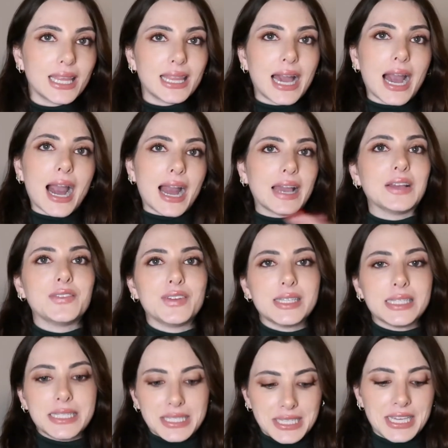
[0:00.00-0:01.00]
that
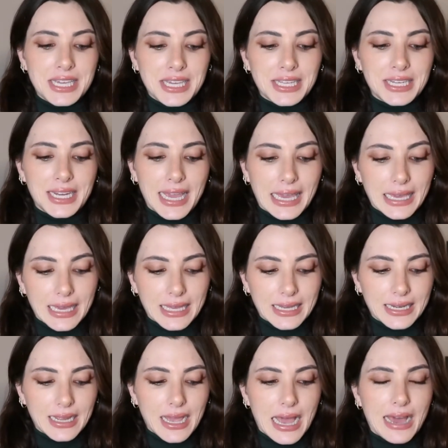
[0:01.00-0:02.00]
I've seen
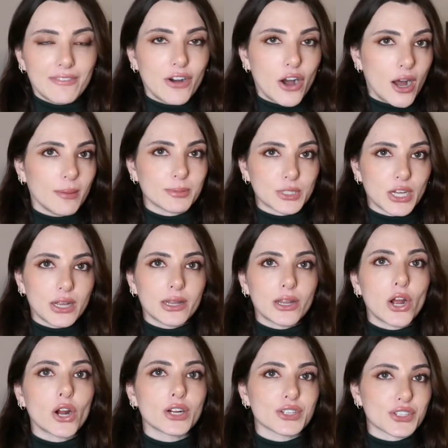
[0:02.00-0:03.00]
and have hopped
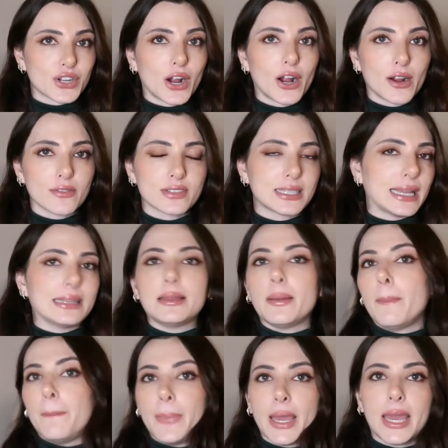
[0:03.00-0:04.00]
on are scarves, like
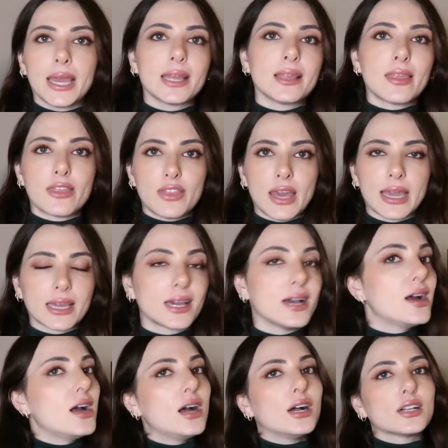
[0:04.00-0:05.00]
the big, thick,
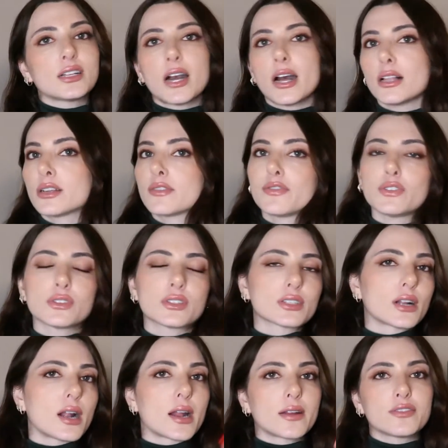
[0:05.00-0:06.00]
colorful
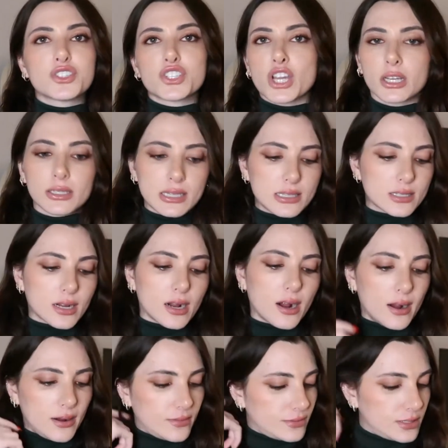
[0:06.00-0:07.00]
scarves, chunky
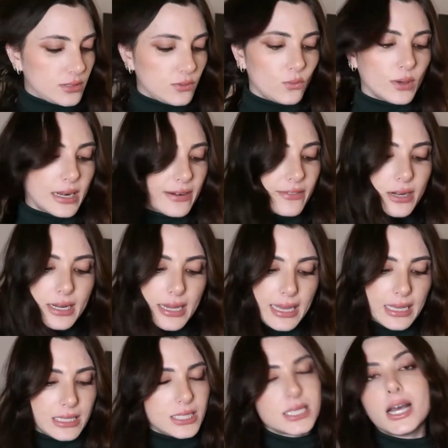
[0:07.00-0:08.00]
scarves, whatever it
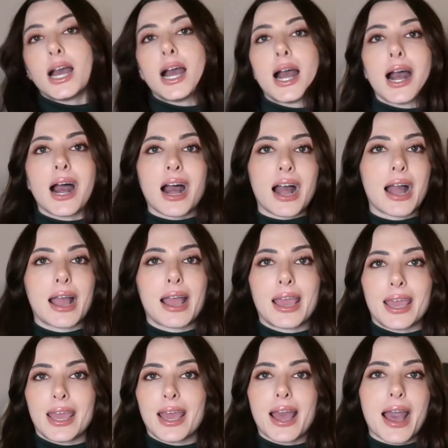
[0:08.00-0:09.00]
is.
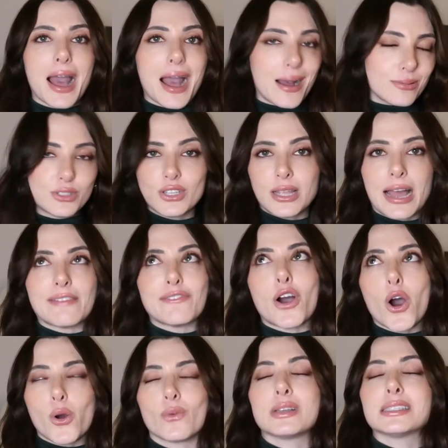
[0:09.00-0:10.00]
I absolutely,
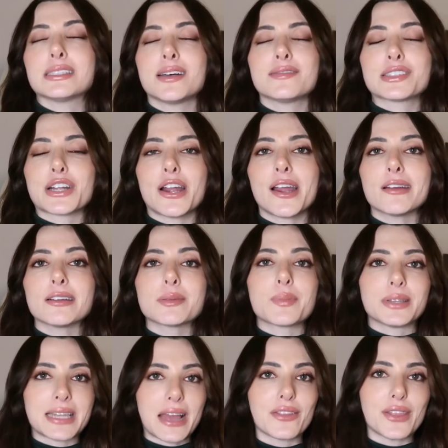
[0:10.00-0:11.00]
I've always loved scarves,
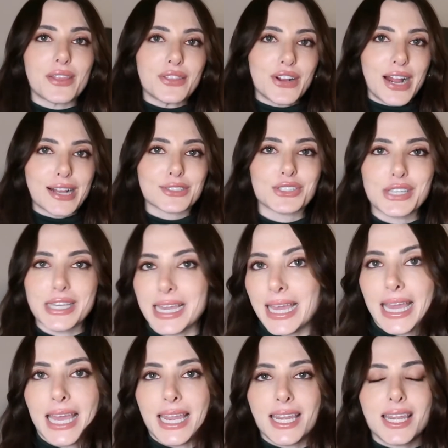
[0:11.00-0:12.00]
but now that they're actually
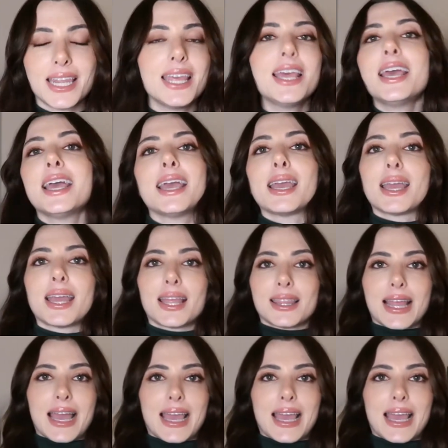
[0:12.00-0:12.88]
in and